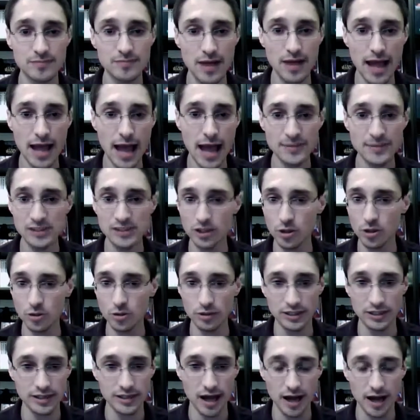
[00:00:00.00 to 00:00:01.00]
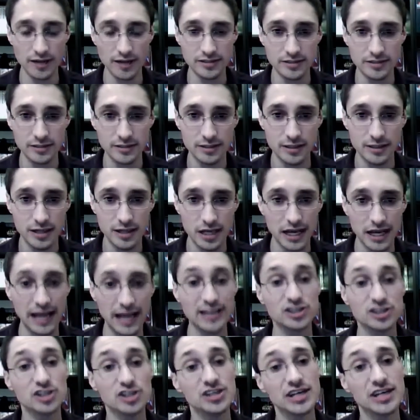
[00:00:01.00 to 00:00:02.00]
Absolutely not.
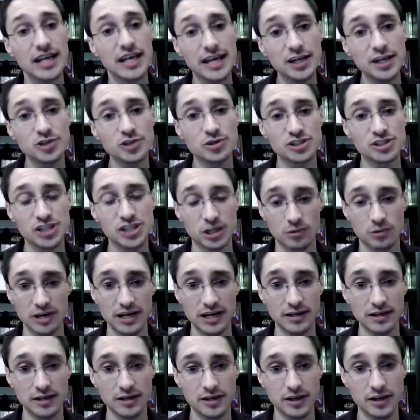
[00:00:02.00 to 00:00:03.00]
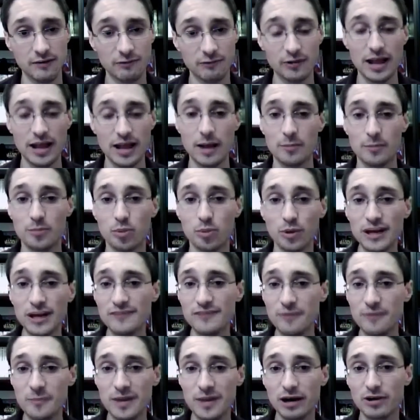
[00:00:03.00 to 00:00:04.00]
It's just an interesting read for that
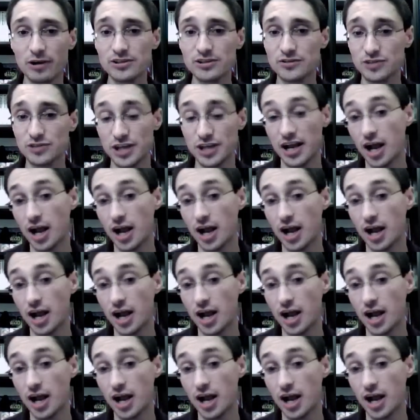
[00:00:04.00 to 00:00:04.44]
brief appearance of Shea